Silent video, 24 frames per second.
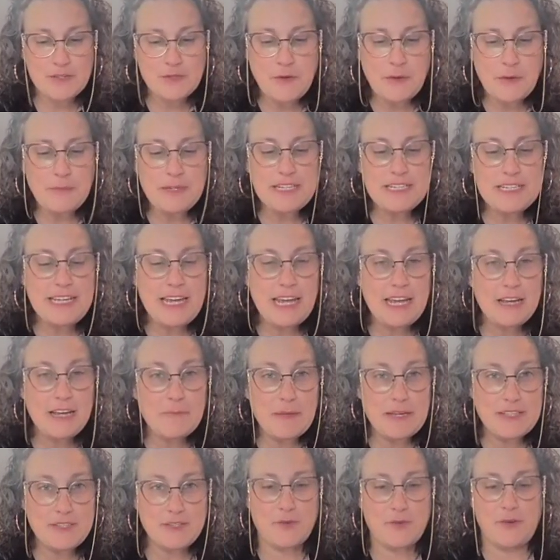So I'm going to
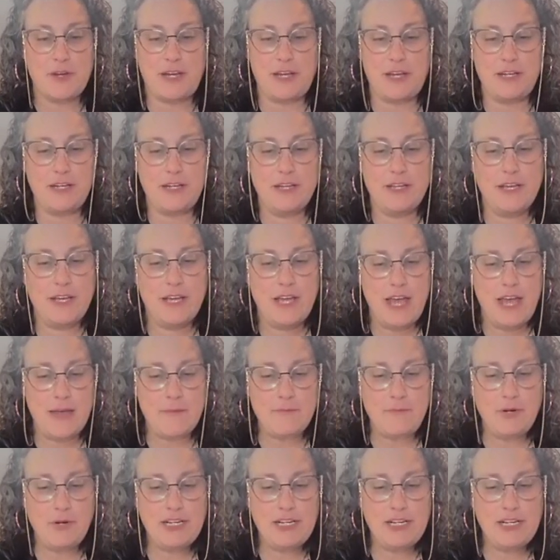take my screen and